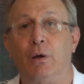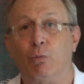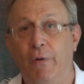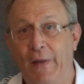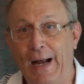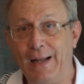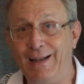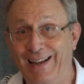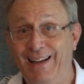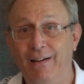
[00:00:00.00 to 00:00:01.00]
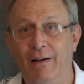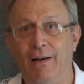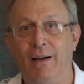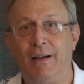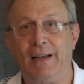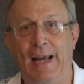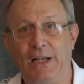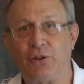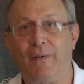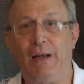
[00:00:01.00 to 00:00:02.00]
Would that indeed
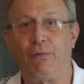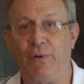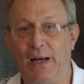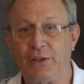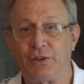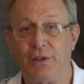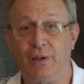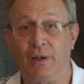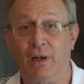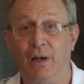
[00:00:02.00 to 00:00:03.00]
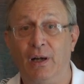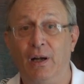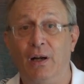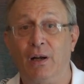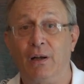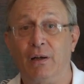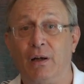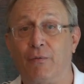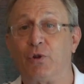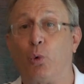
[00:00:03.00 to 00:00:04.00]
cancel the effects
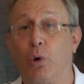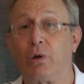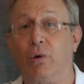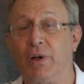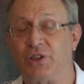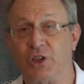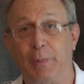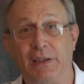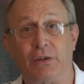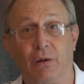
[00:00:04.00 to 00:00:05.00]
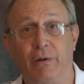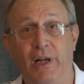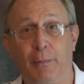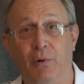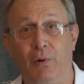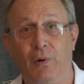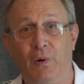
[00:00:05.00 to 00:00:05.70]
of torque on a suspended turntable?